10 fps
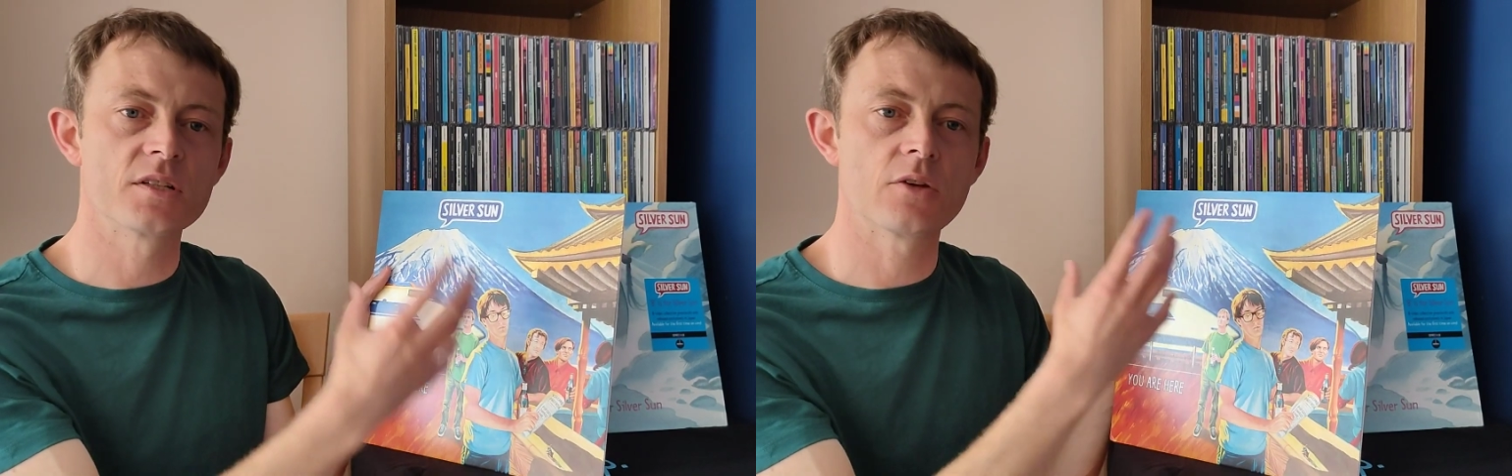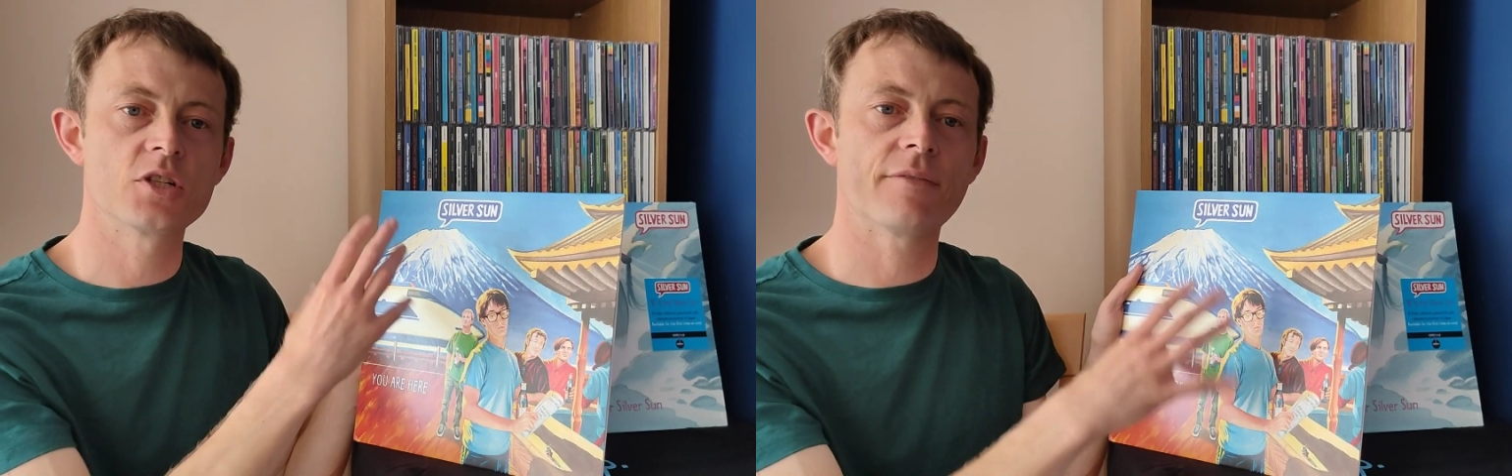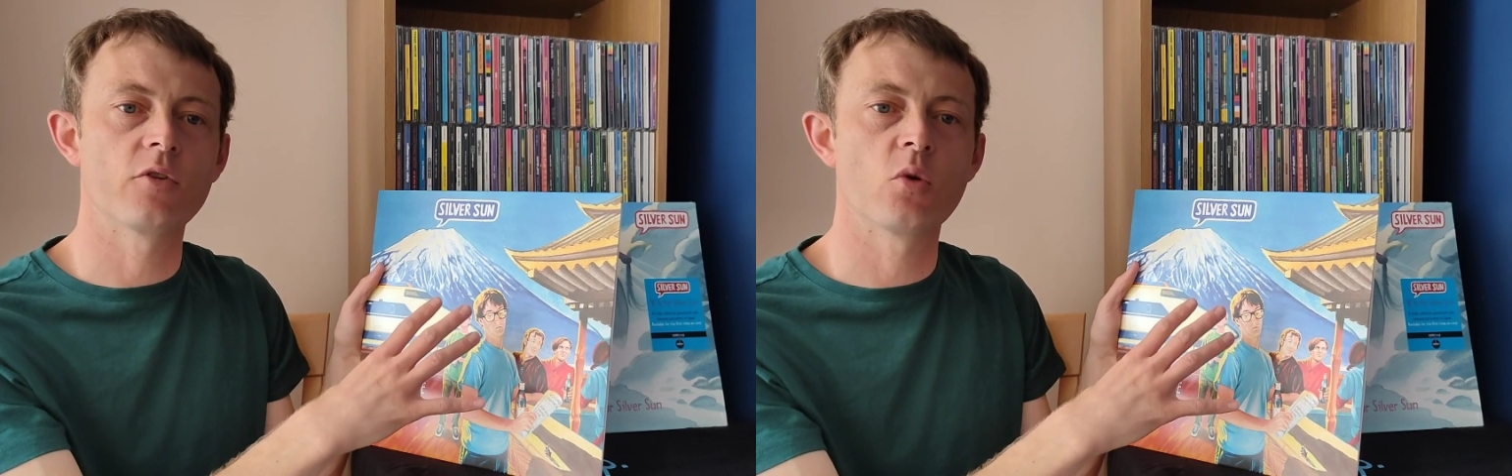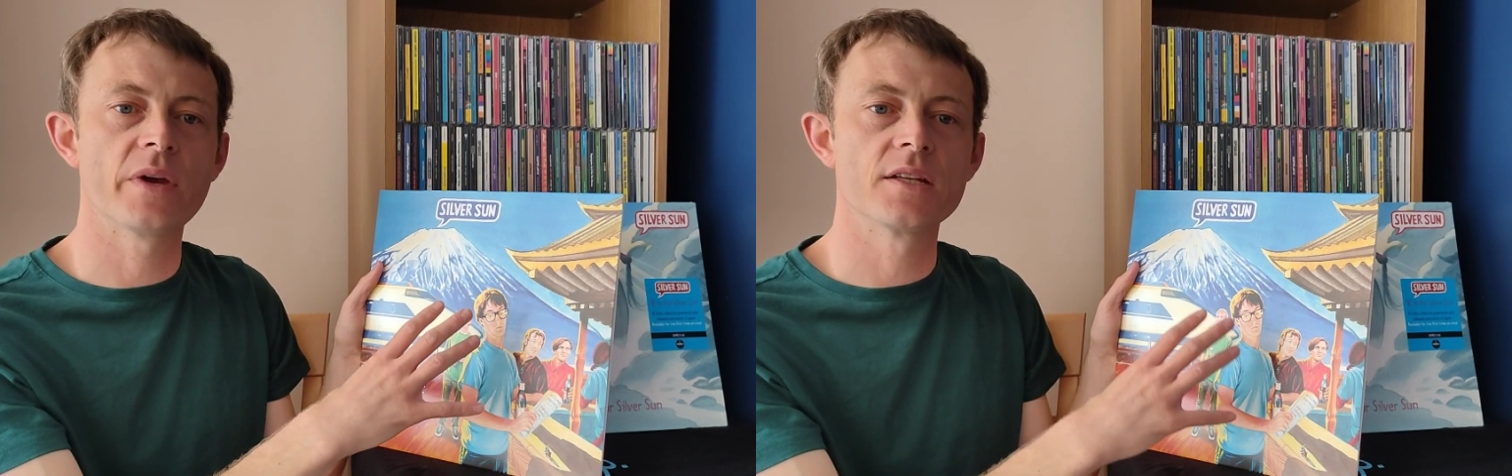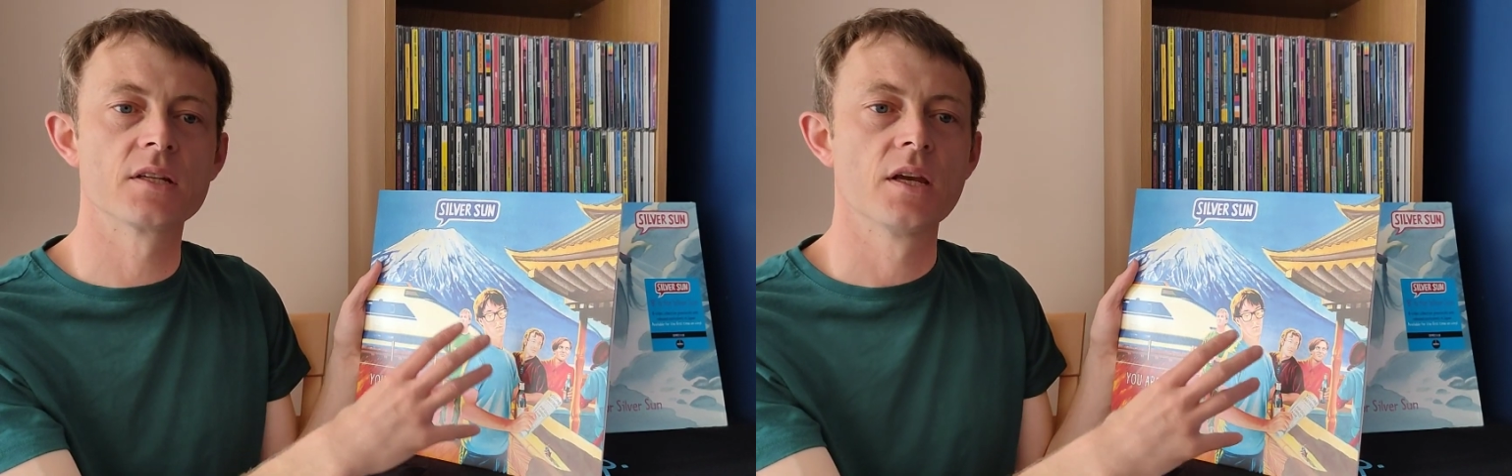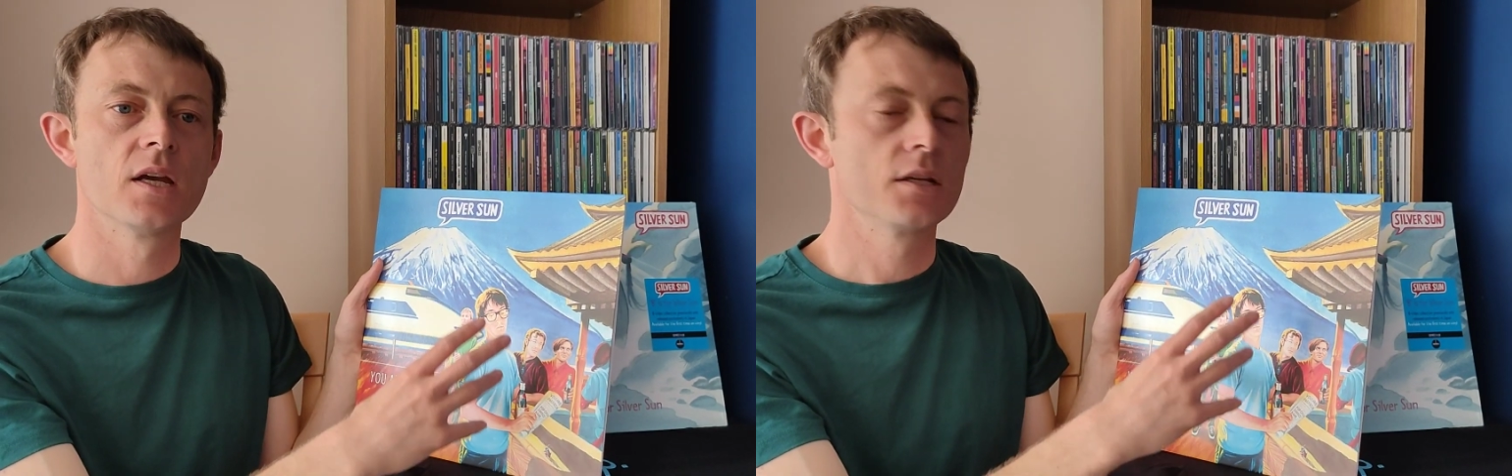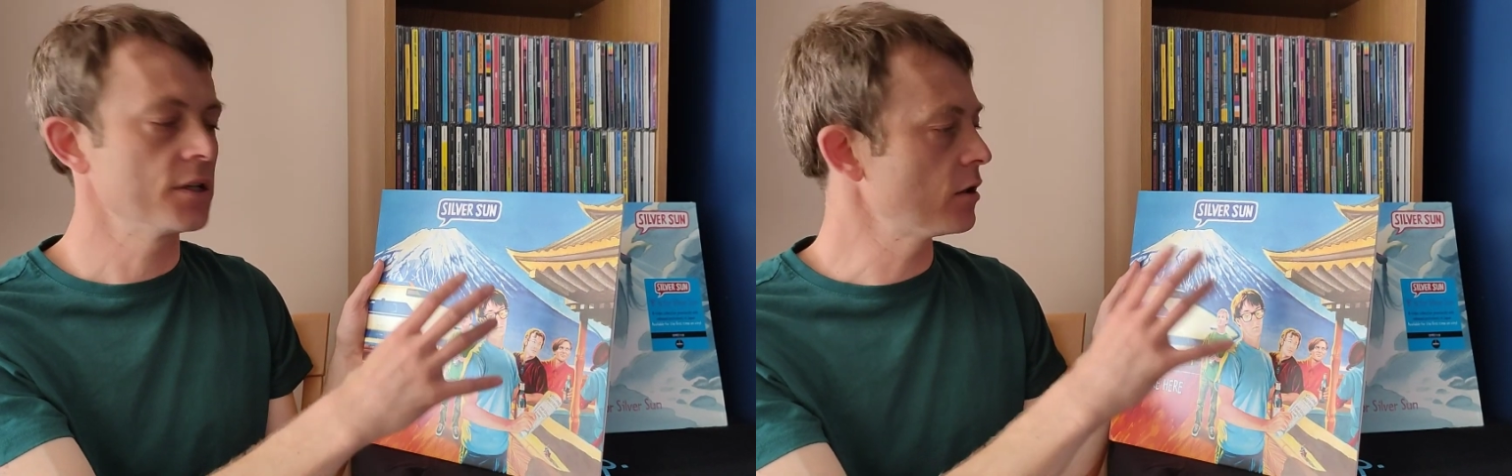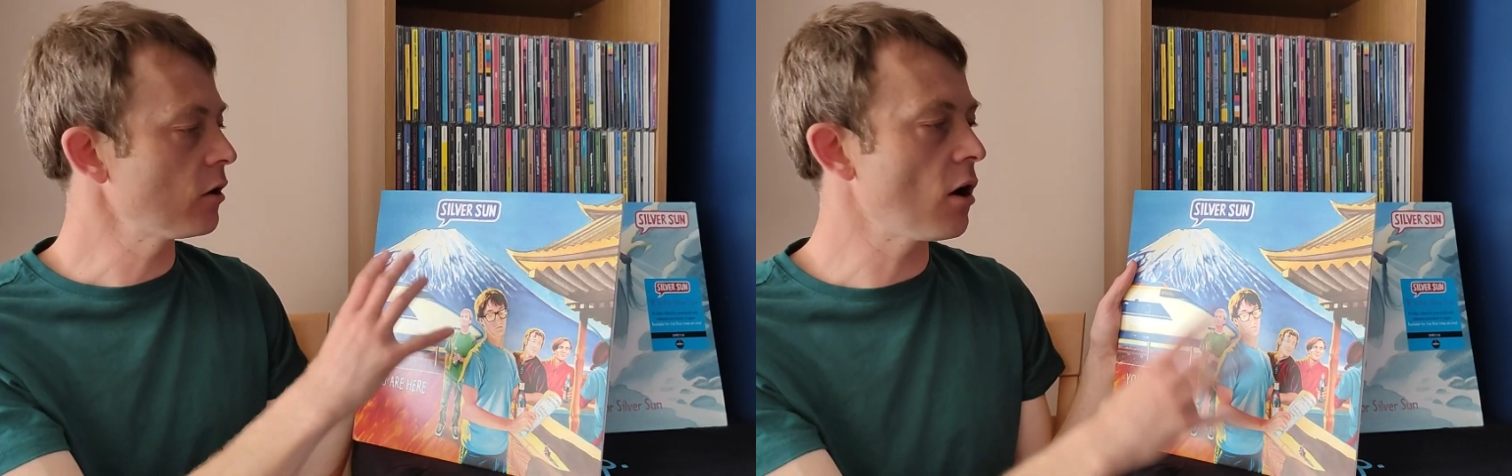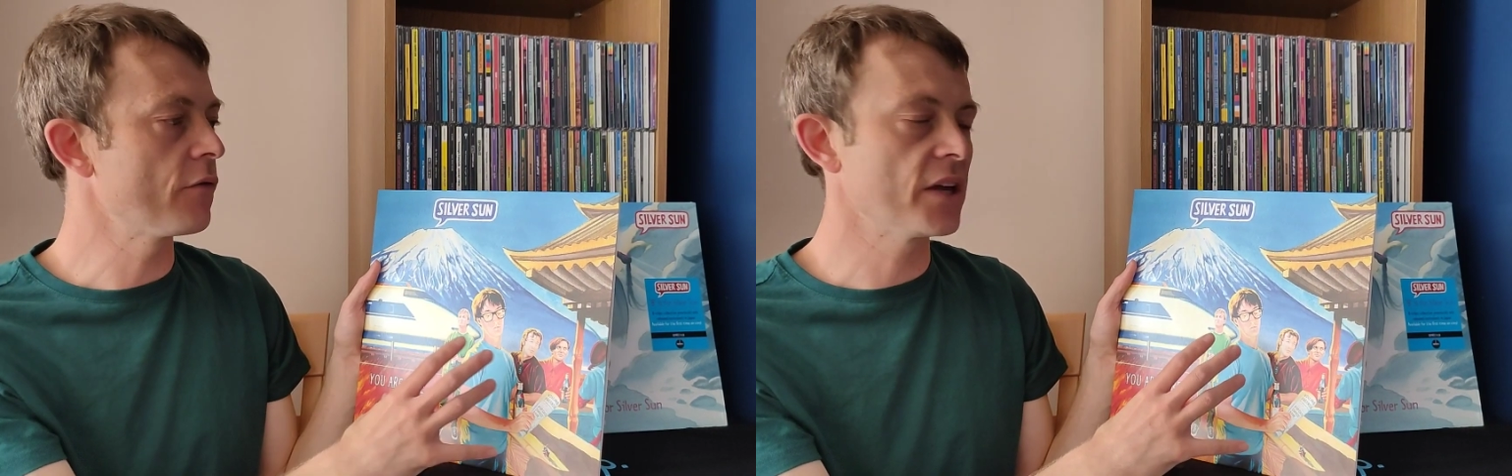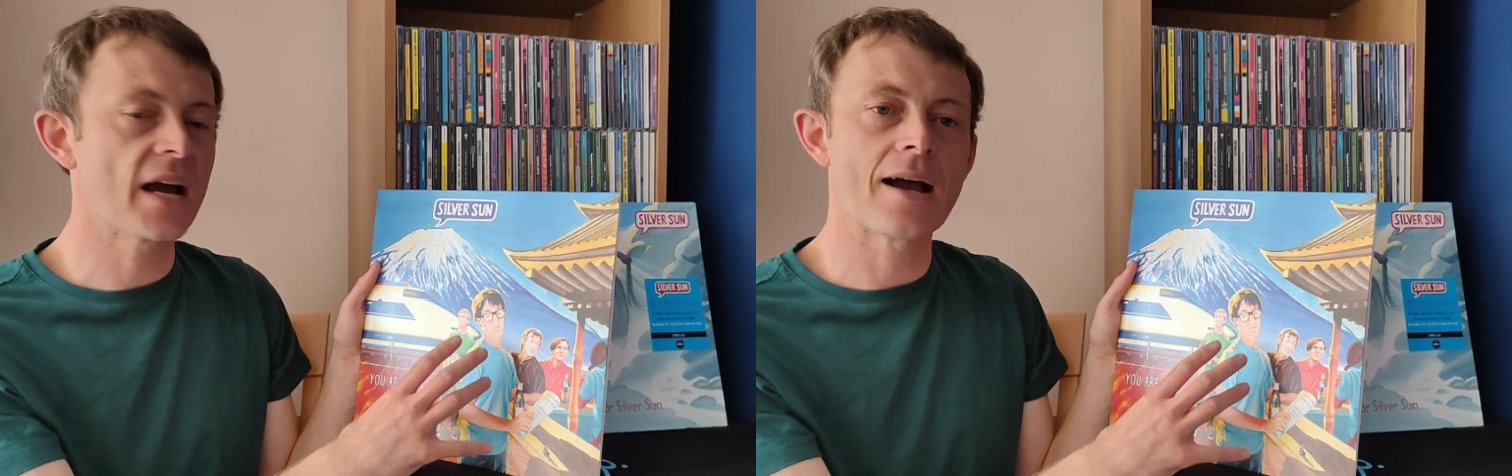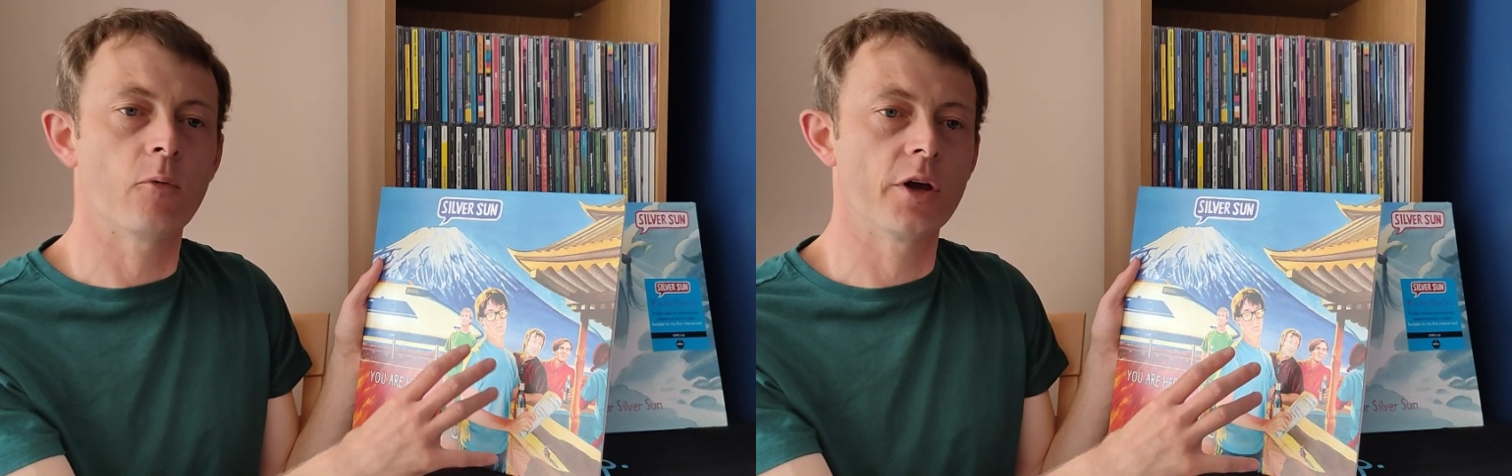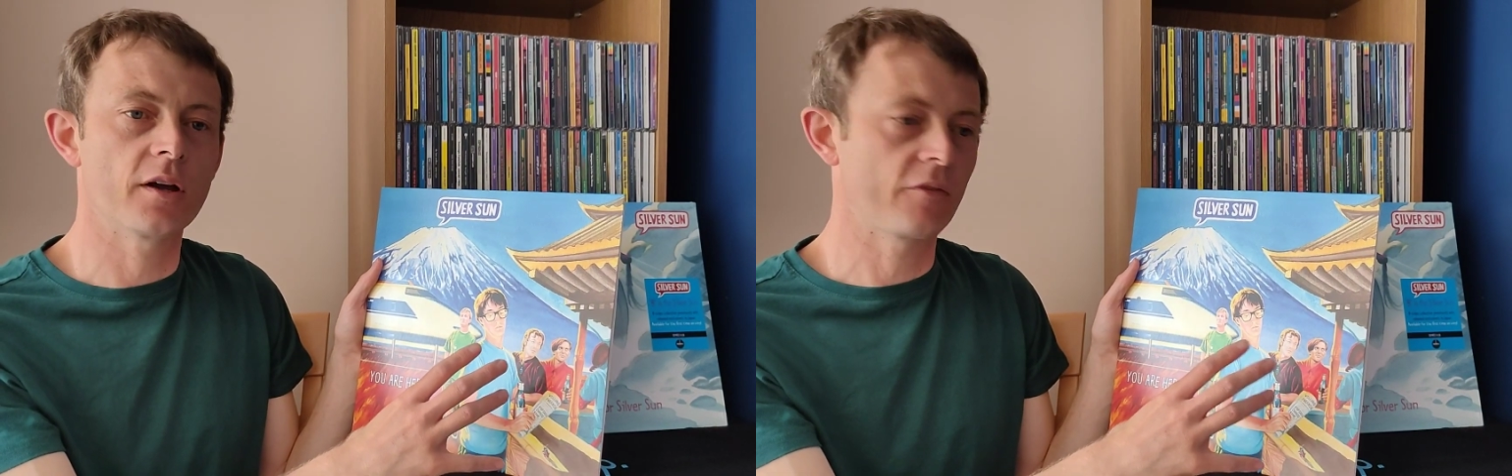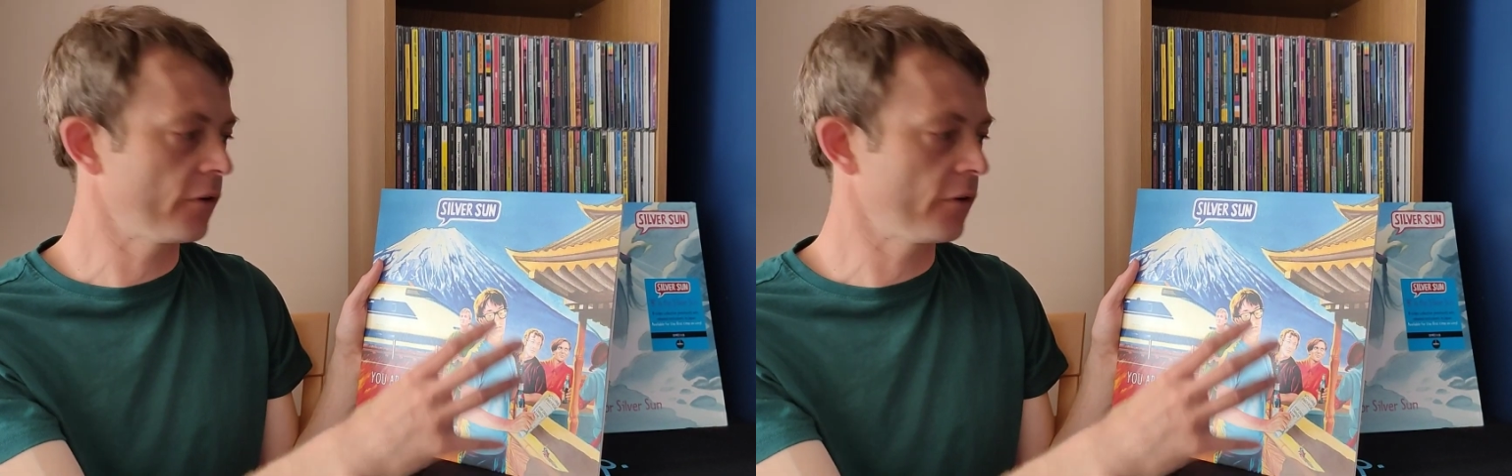Now, Jeff Cummins did a lot of the artwork